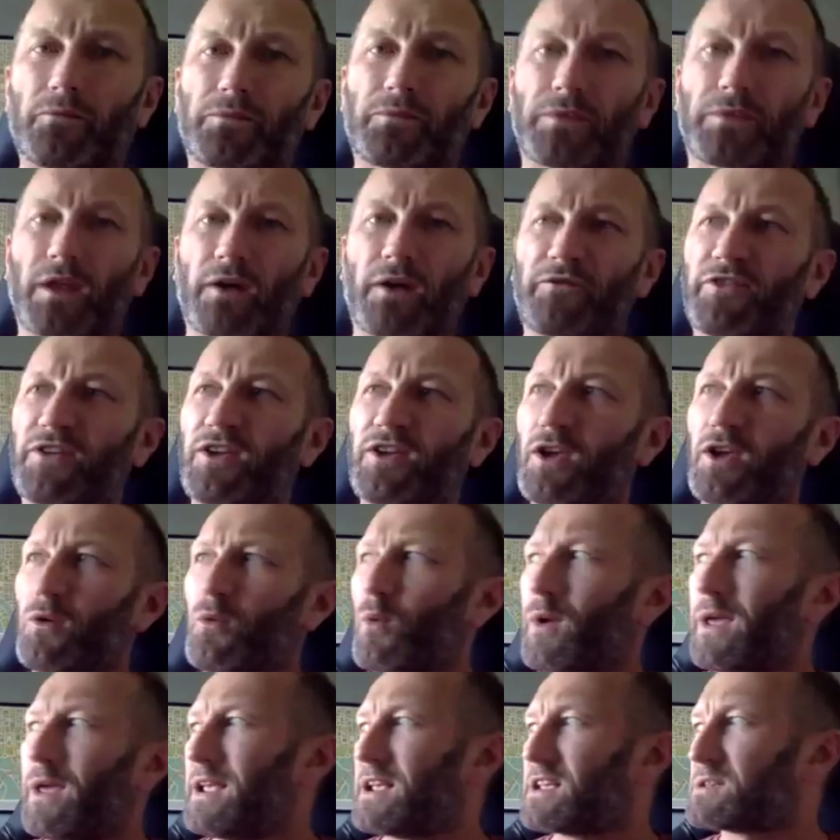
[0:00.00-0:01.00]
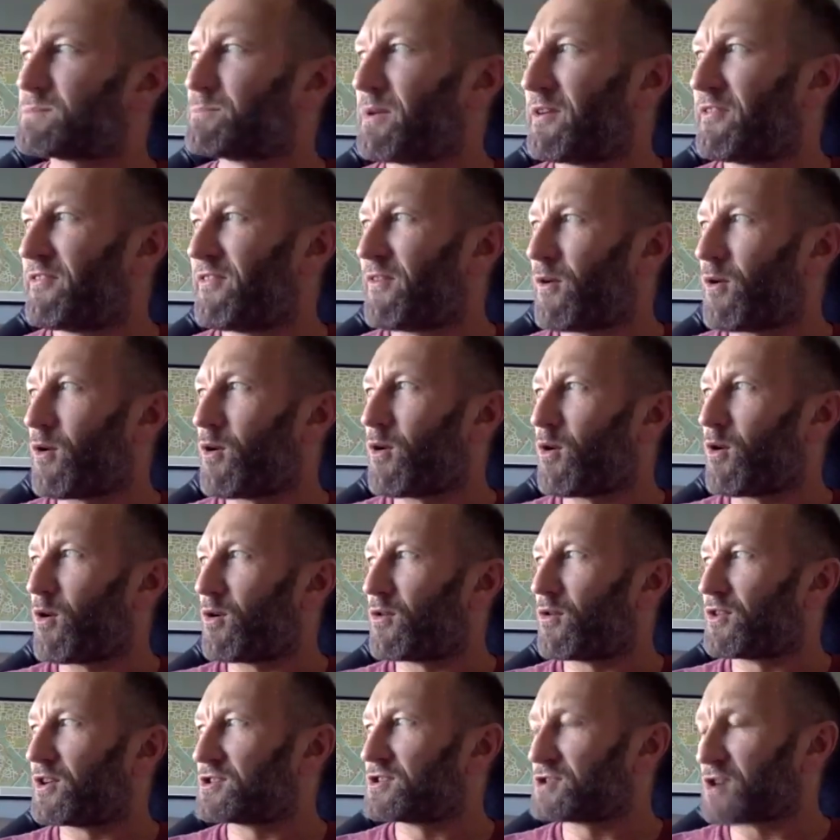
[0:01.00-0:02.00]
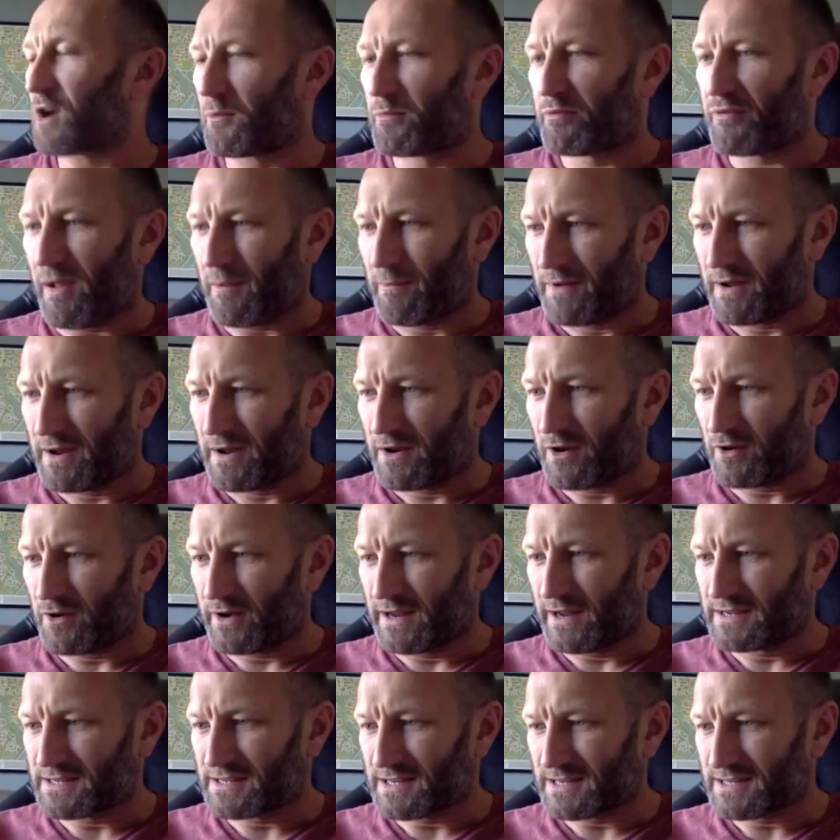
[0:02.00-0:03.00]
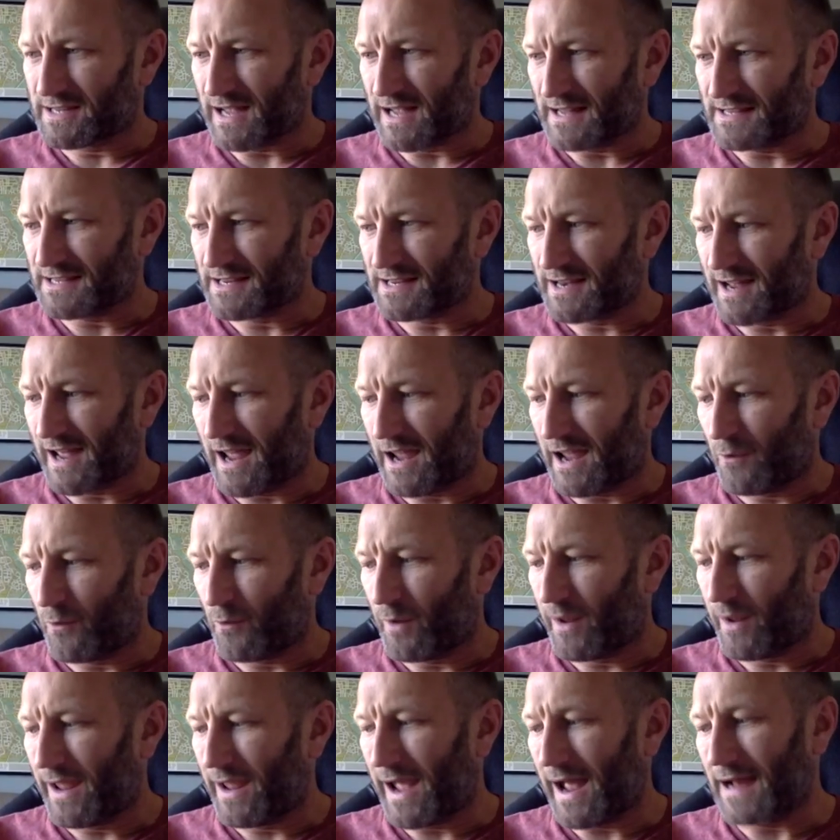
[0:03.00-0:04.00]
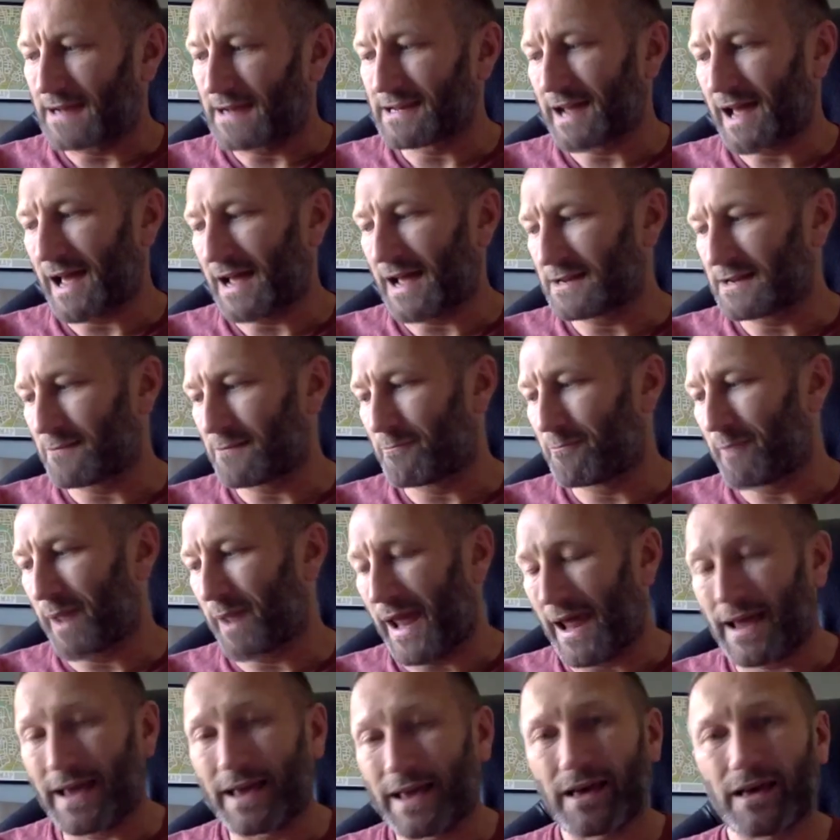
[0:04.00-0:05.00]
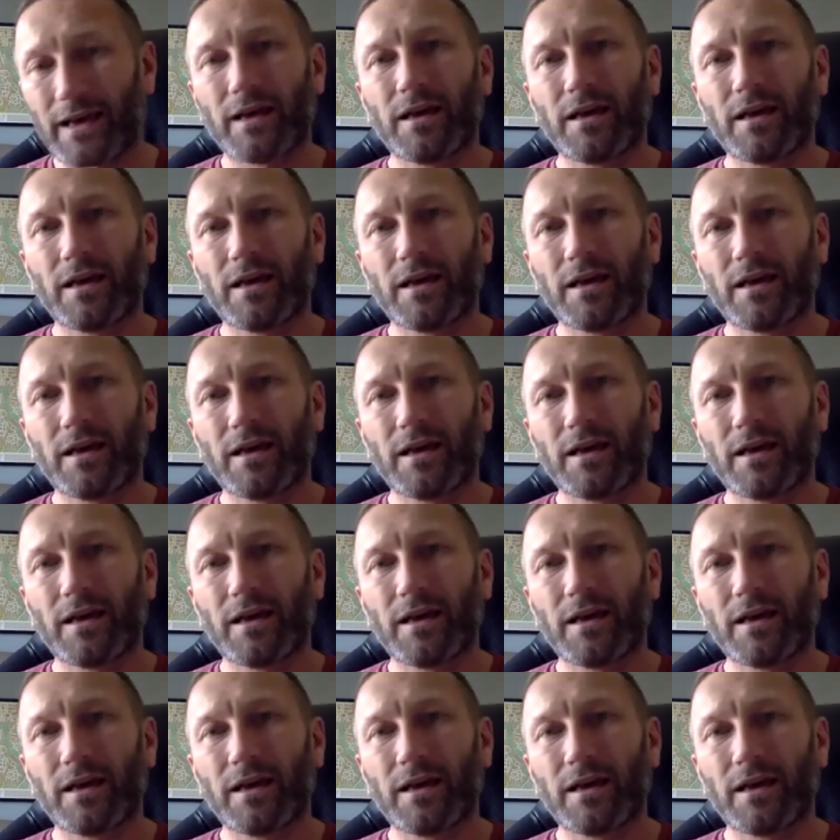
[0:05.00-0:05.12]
a few weeks before the show premiered on Easter Saturday, we had had a big